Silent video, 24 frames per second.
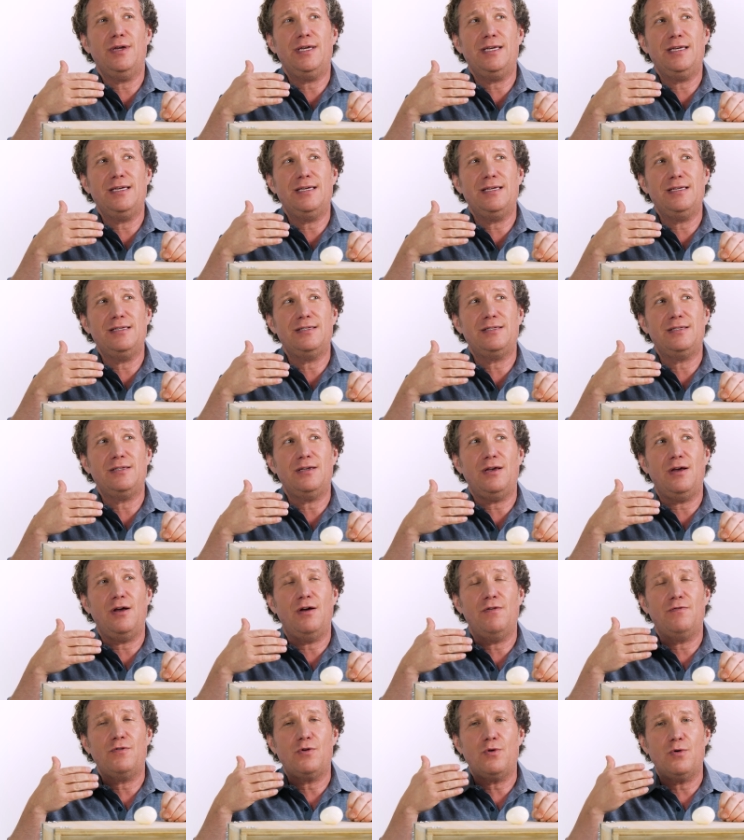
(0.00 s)
is,
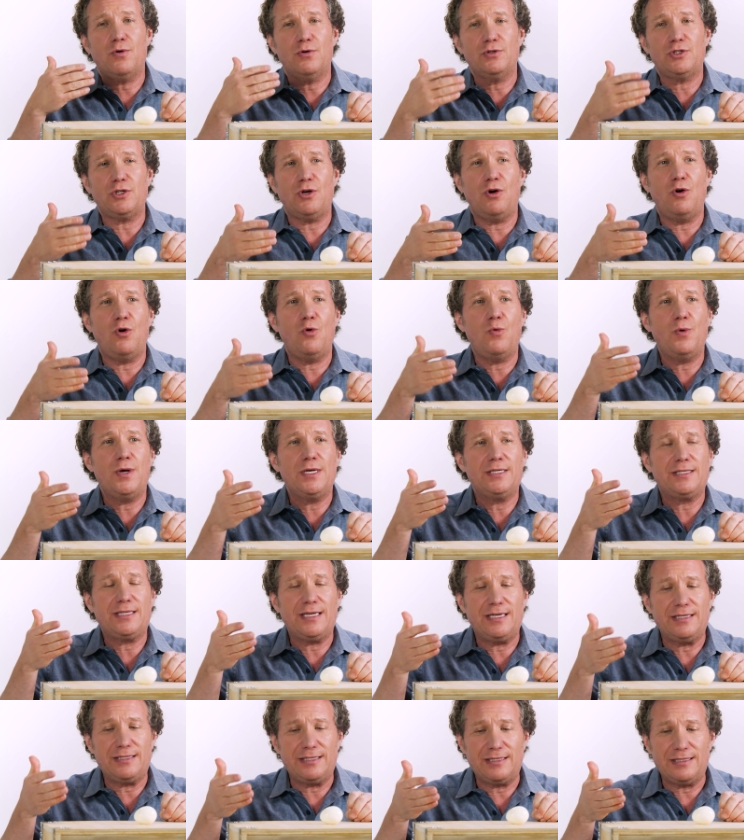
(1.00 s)
of course, always
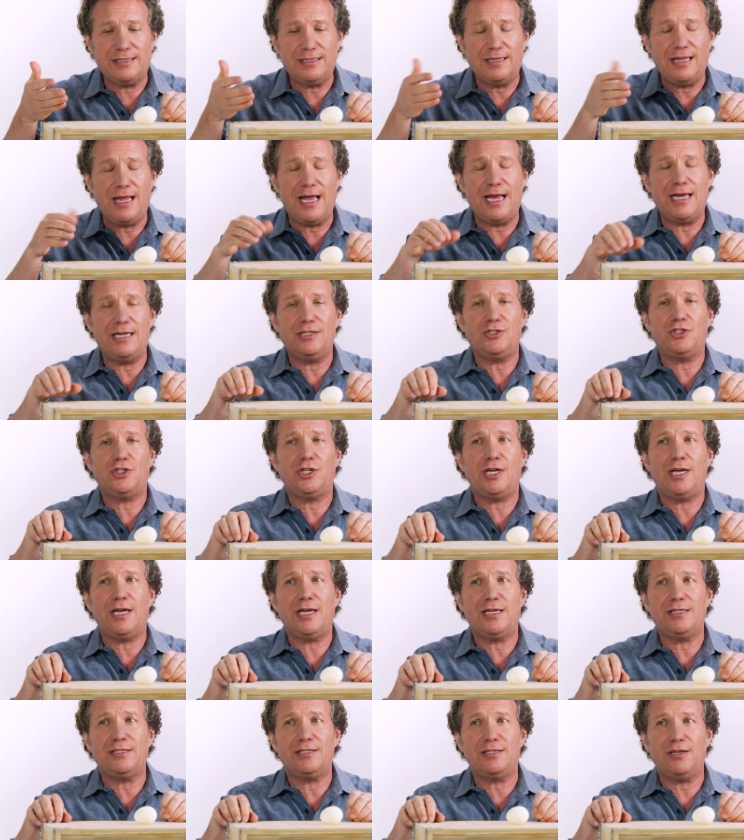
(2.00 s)
a slight
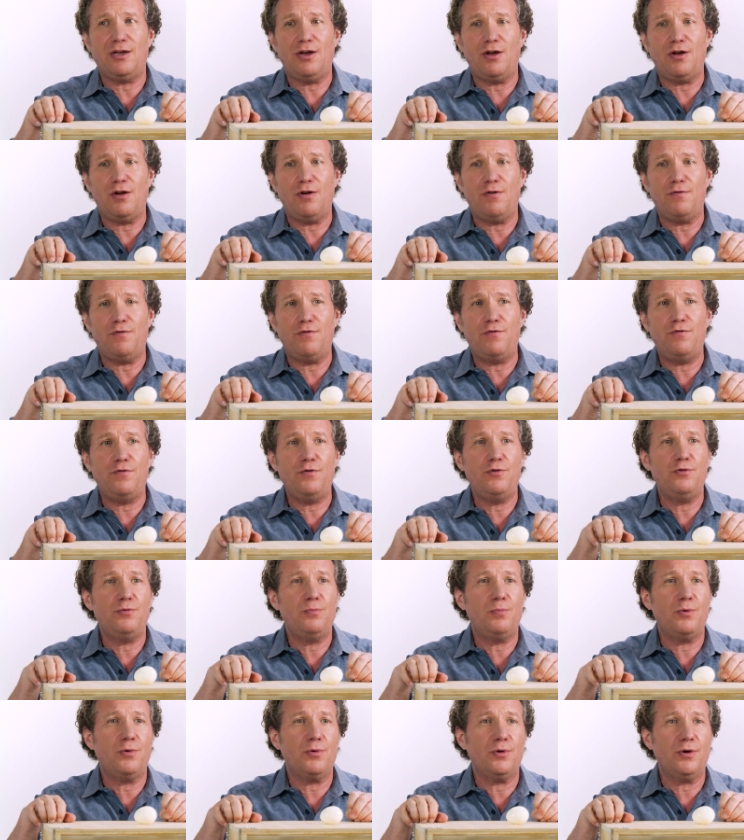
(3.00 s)
chance of
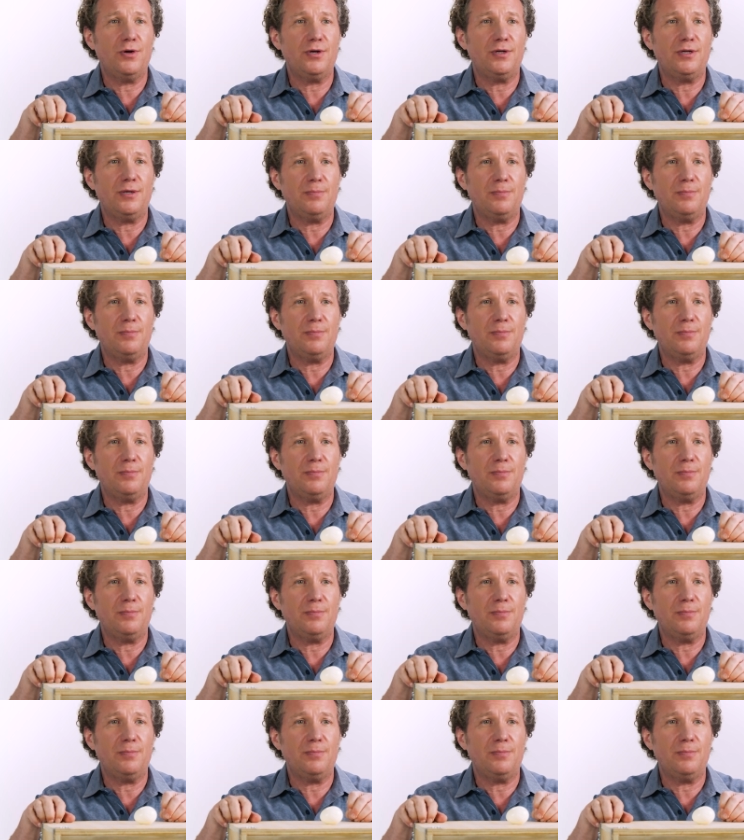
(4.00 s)
foodborne